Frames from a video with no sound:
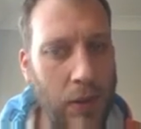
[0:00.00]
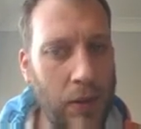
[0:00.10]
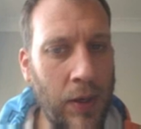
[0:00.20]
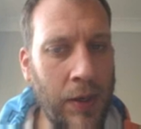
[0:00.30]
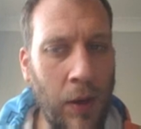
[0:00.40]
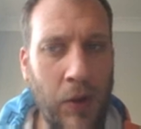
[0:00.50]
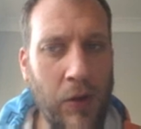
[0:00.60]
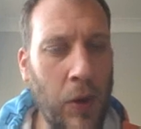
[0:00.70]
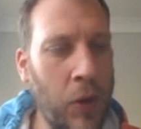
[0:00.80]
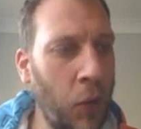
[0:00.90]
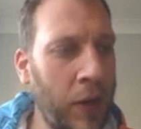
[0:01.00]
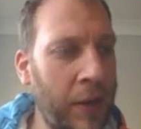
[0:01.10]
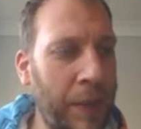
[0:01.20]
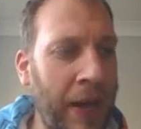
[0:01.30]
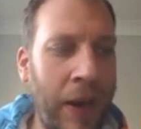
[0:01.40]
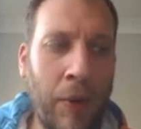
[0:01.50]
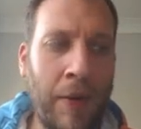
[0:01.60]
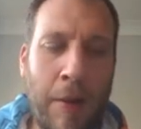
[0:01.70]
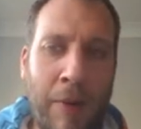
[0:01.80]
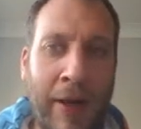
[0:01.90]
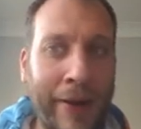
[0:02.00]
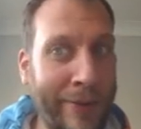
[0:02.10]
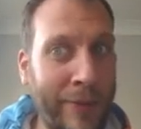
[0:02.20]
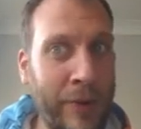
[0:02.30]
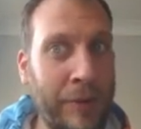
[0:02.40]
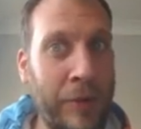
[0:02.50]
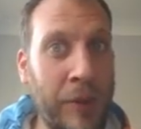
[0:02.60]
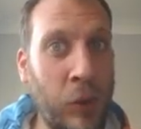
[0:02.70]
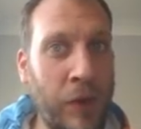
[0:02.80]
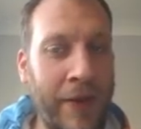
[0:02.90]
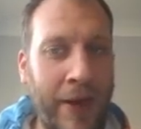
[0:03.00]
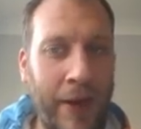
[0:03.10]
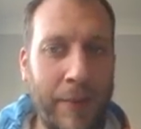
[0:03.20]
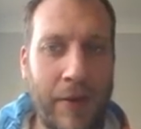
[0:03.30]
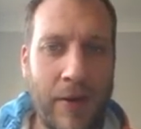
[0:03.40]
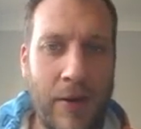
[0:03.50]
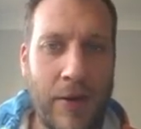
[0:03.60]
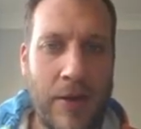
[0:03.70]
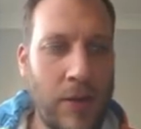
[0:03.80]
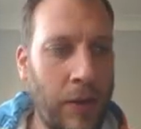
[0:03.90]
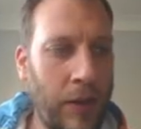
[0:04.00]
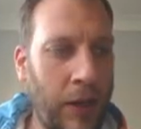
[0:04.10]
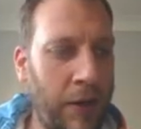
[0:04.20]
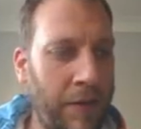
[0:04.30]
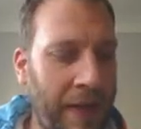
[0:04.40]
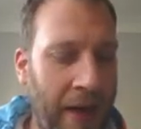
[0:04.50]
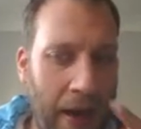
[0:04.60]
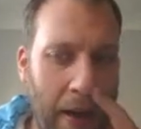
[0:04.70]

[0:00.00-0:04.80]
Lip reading: I don't want it to annoy the player while they're playing. I want them to enjoy the game. So I'm going to go for that